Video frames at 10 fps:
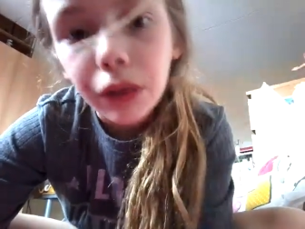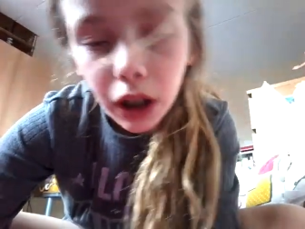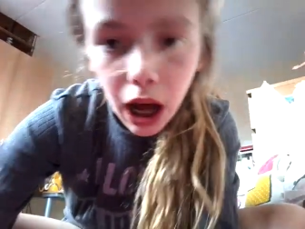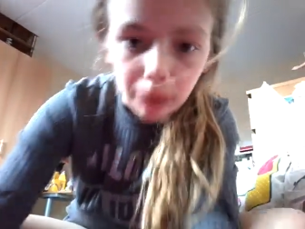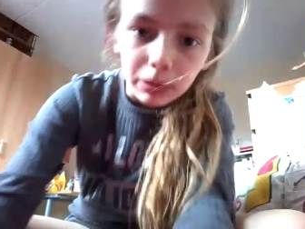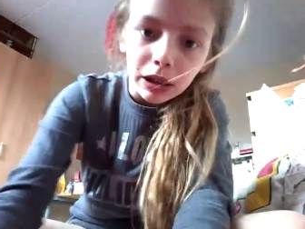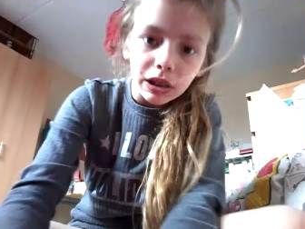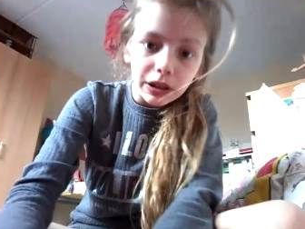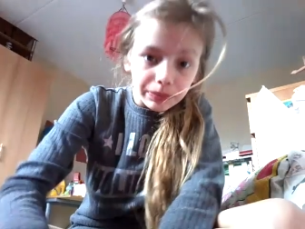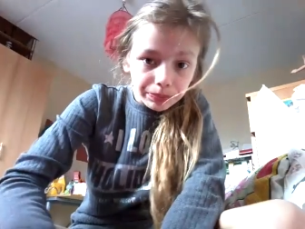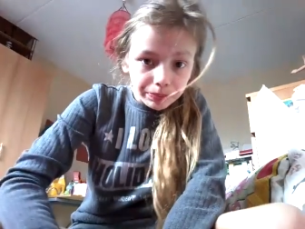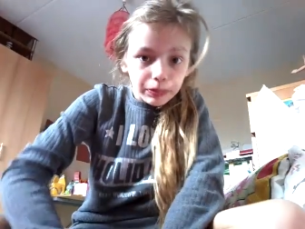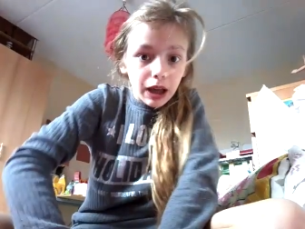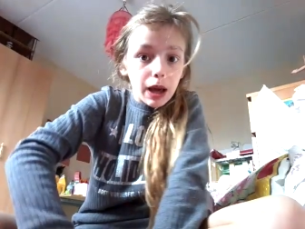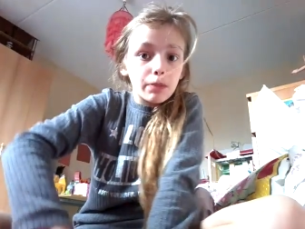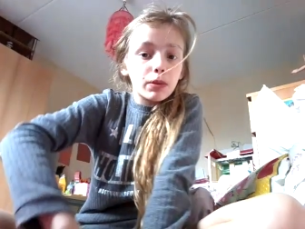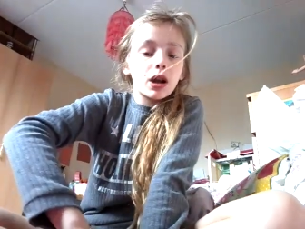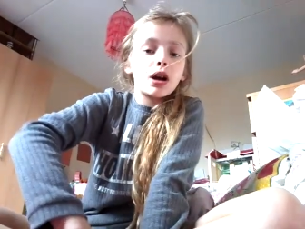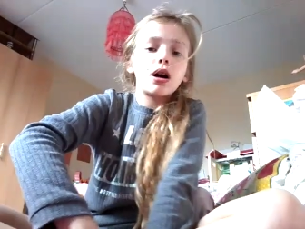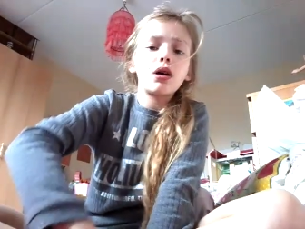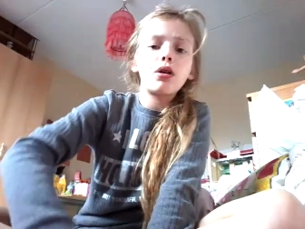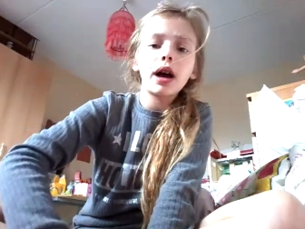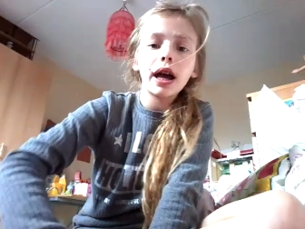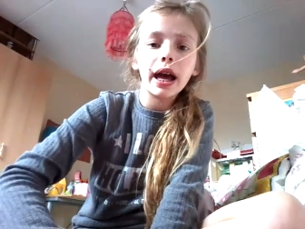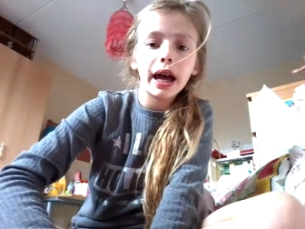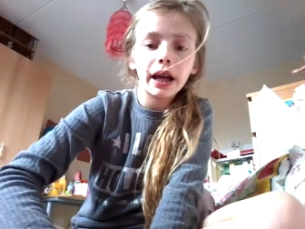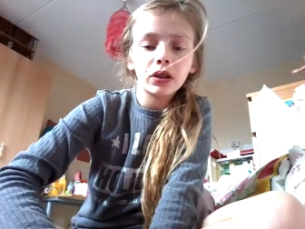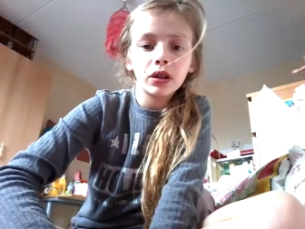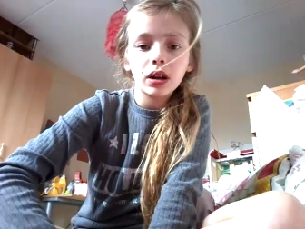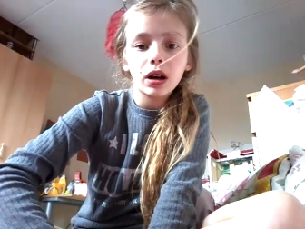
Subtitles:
a comment and below. And